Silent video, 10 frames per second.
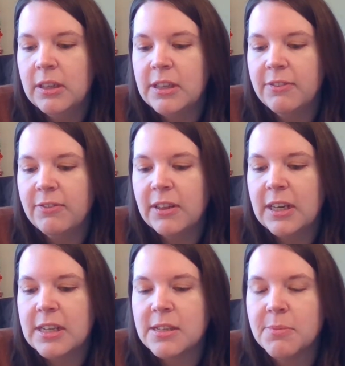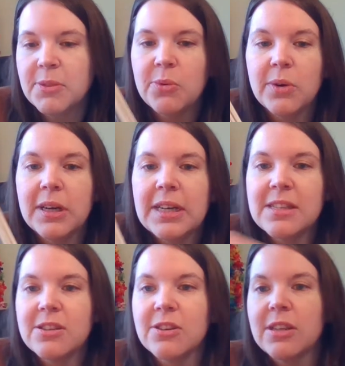Definitely not something you want to
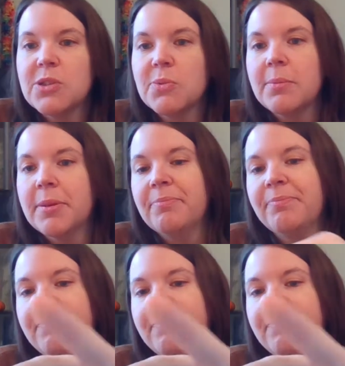necessarily swim in.